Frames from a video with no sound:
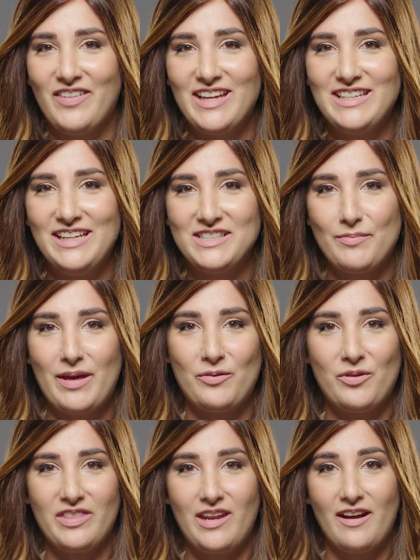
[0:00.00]
ideas about
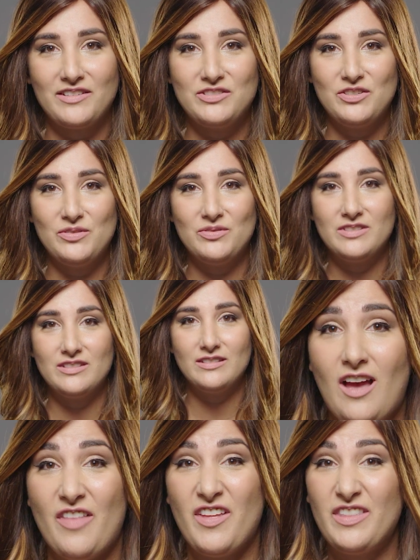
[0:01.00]
Orthodox Jews.
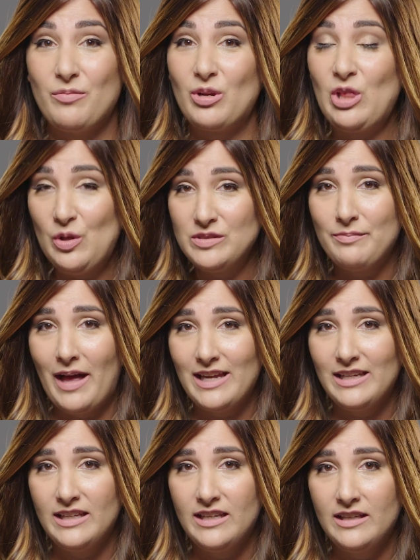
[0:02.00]
I thought they were
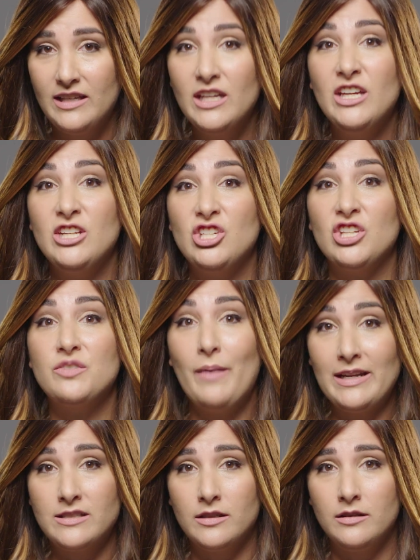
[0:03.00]
closed-minded,
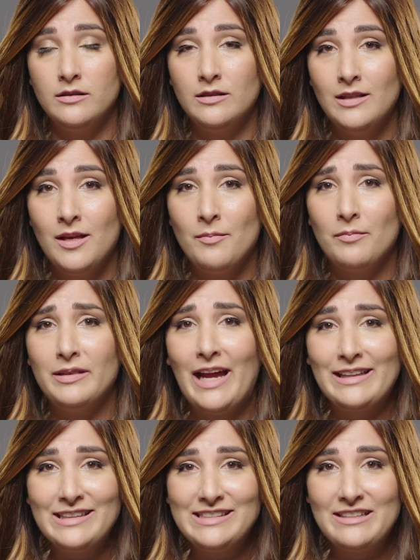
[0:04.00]
judgmental,
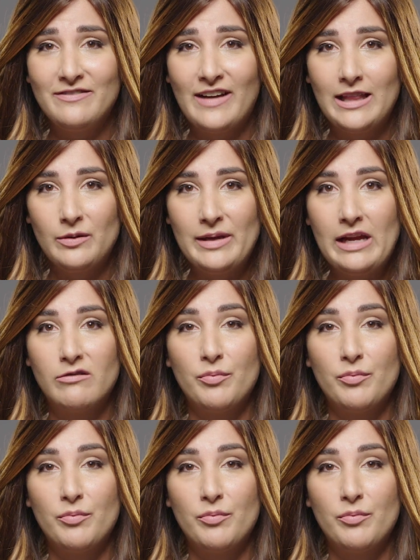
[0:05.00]
blindlessly following a